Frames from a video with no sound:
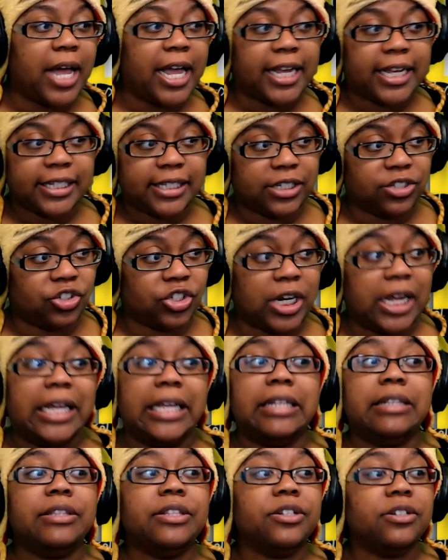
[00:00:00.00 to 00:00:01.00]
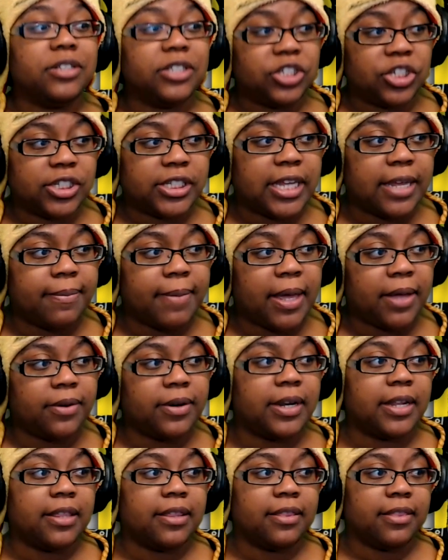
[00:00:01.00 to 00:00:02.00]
I guess it, ju it literally just came out